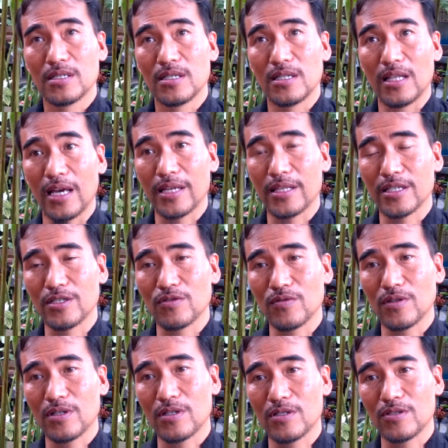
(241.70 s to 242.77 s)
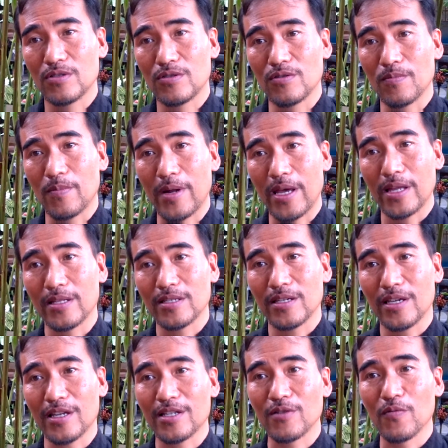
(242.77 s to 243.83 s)
like to to plan
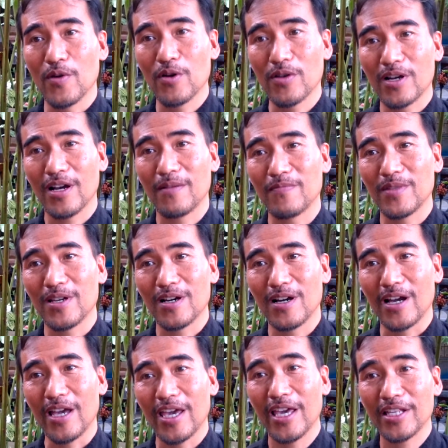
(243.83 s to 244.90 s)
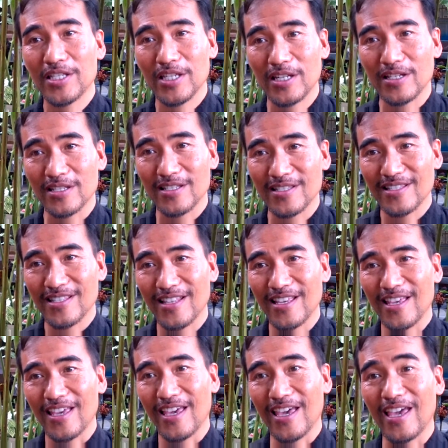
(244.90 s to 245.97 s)
get the welcome the ASEAN,
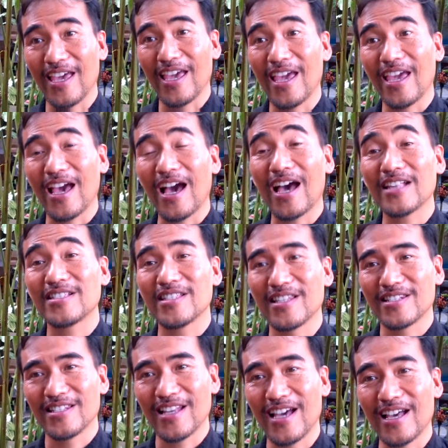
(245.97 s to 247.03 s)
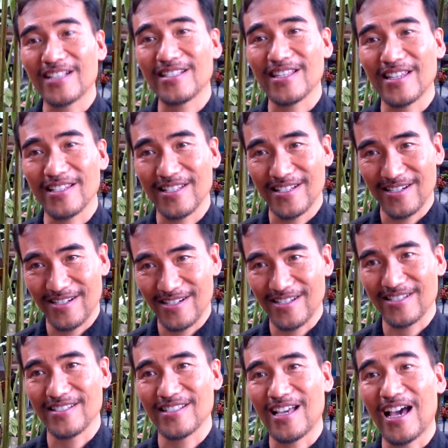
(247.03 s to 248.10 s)
ASEAN, ASEAN, A right?
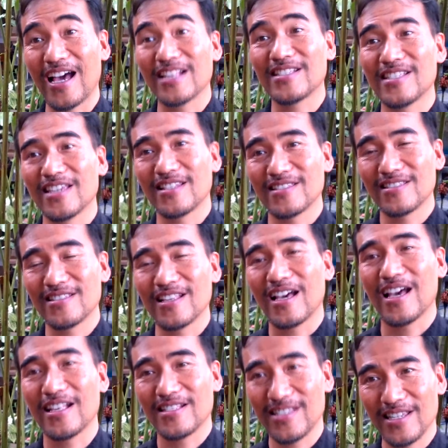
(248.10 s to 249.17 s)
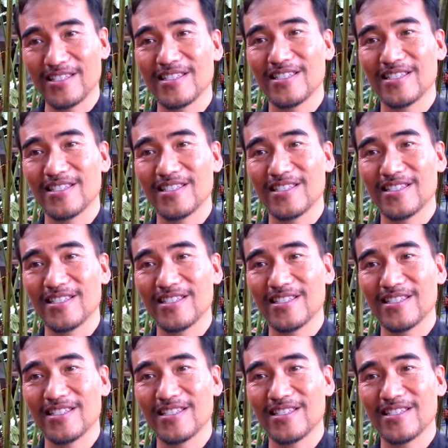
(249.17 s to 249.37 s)
ASEAN, ASEAN, ASEAN.